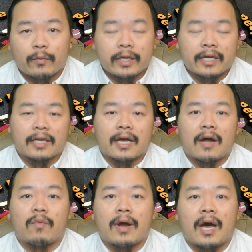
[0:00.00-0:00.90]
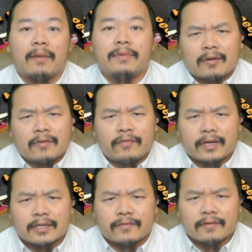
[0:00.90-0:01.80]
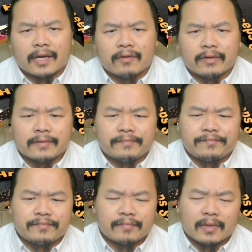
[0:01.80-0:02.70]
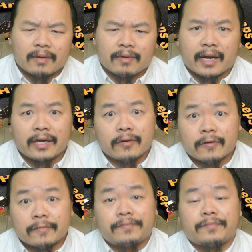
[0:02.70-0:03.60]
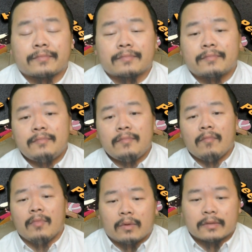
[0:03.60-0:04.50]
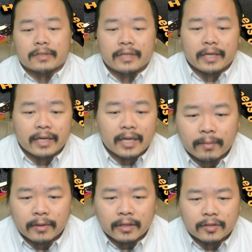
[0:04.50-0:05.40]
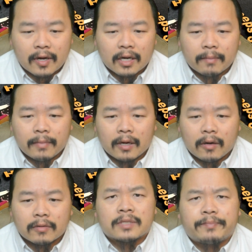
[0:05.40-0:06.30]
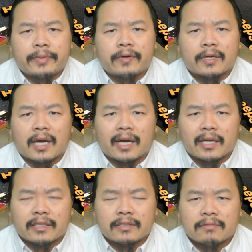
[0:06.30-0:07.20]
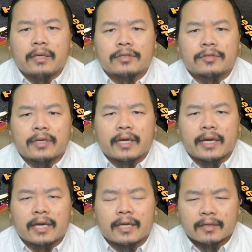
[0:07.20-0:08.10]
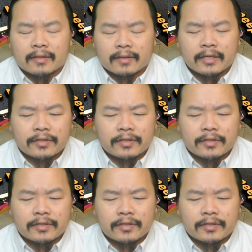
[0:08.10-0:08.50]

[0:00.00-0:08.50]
my weekend got robbed. I don't know if you guys feel that way, but I do. Well, today I'm going to talk about spirit guides. Yesterday I had an